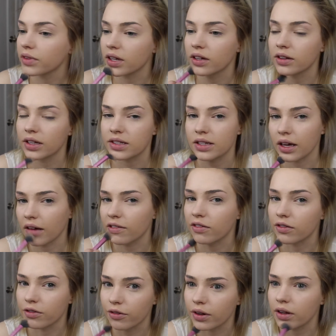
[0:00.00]
unless I have a
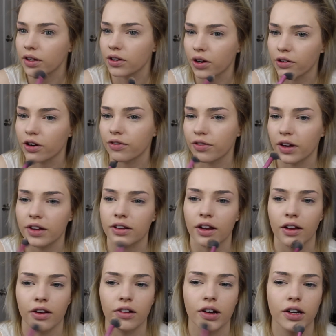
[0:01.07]
really dark fake
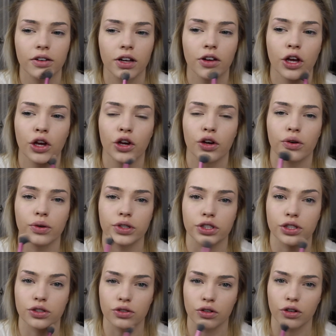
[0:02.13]
tan on, which
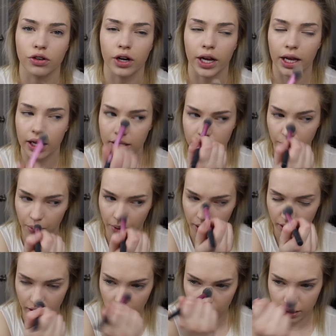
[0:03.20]
is great,
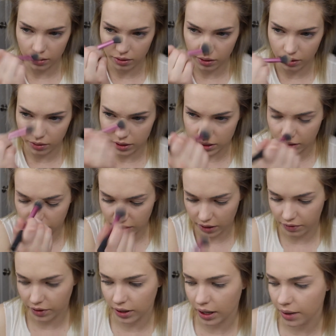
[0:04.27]
but I don't always have
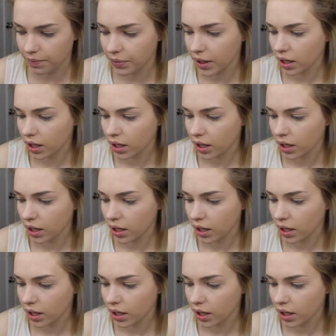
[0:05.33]
time for that.